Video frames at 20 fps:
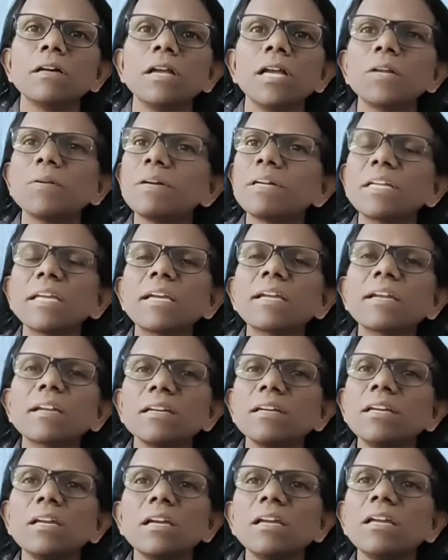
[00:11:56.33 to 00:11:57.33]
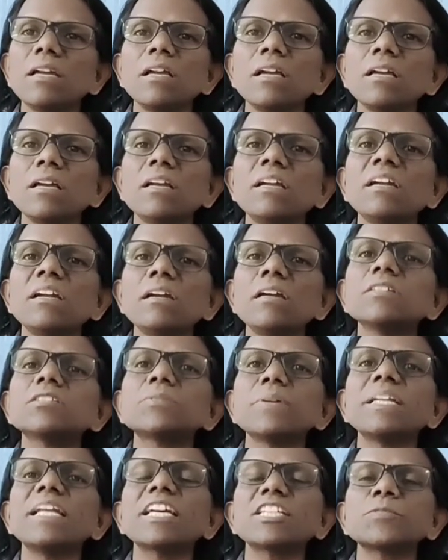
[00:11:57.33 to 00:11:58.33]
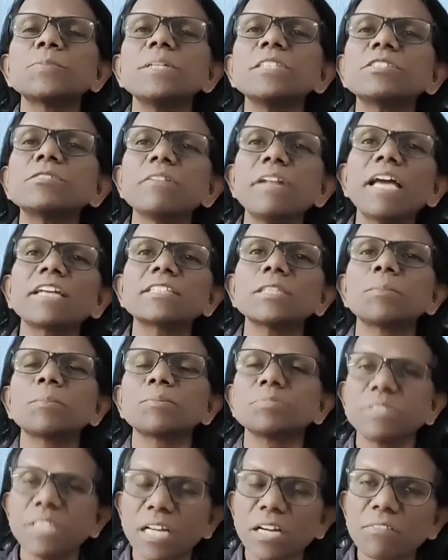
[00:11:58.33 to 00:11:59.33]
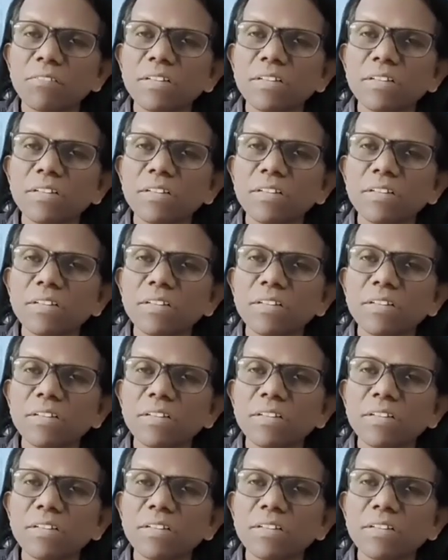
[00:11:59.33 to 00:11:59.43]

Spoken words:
It will take, it's very expensive, lakhs of rupees they are